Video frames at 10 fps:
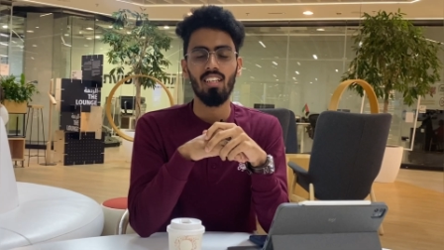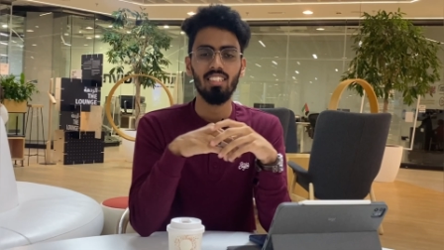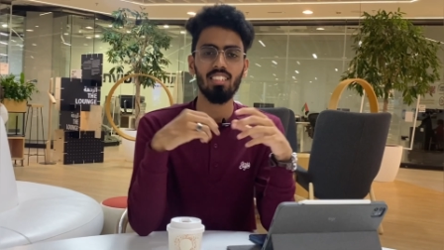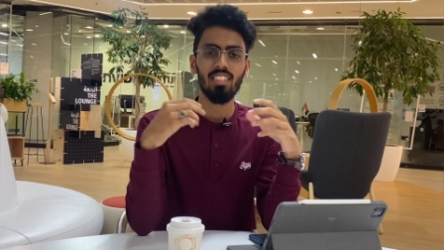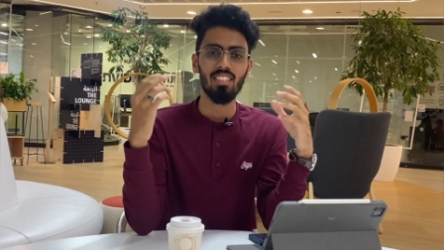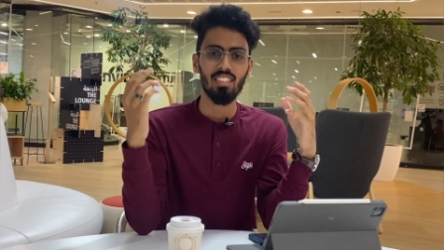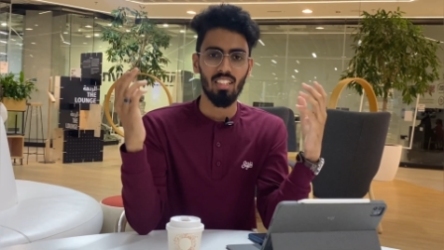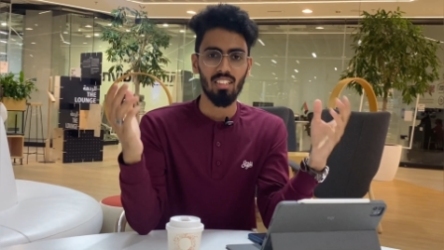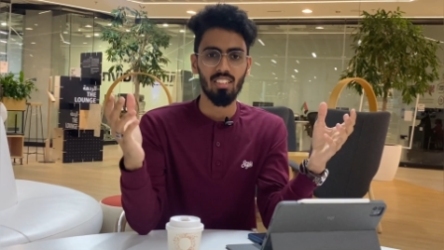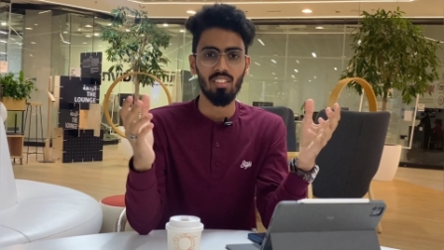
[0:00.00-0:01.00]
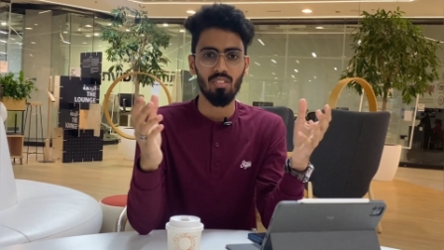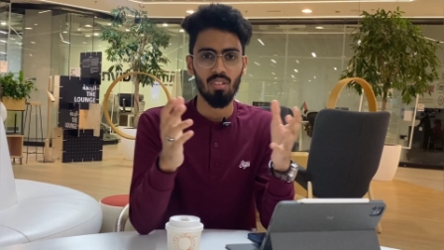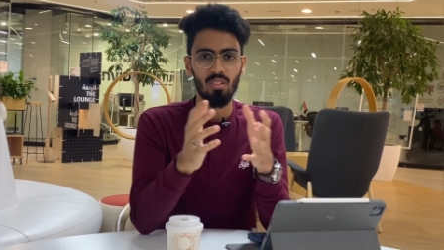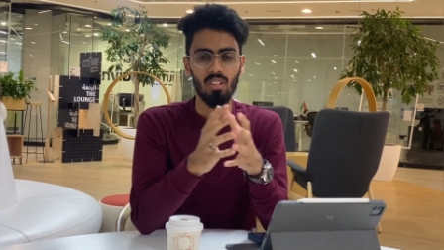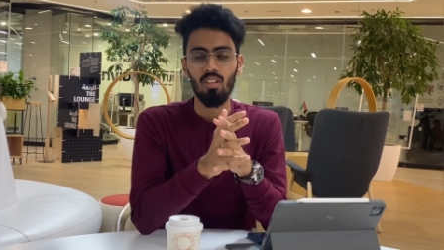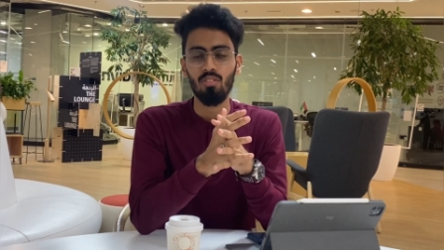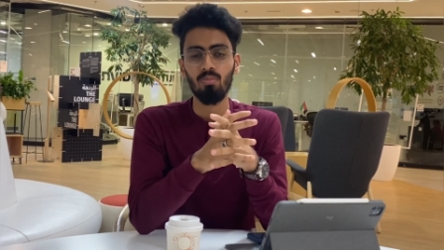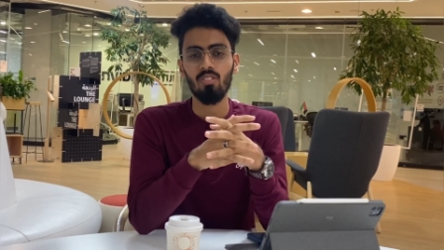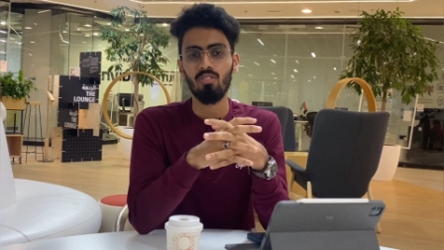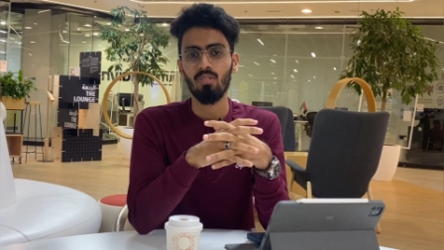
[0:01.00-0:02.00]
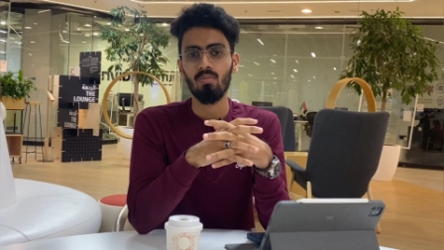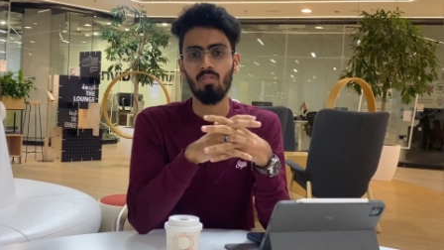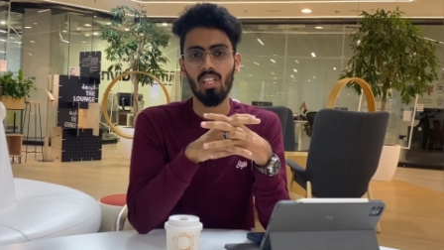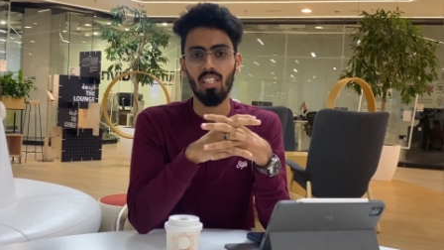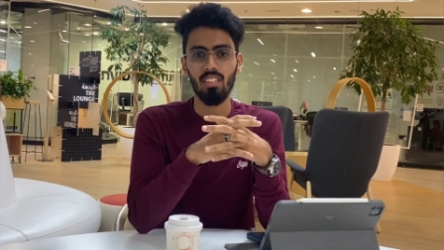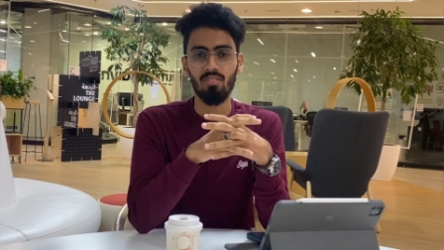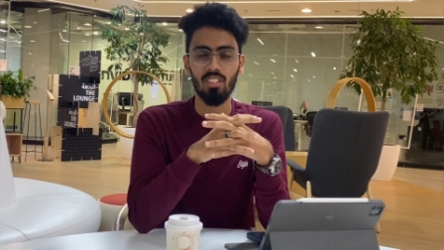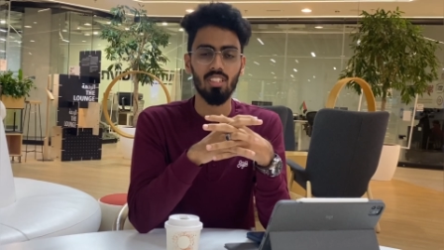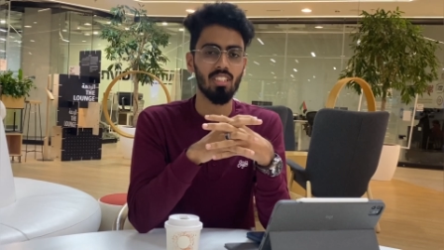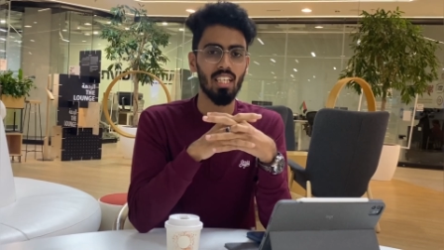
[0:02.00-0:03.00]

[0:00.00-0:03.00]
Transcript: Let's get started on how to perform well in fistula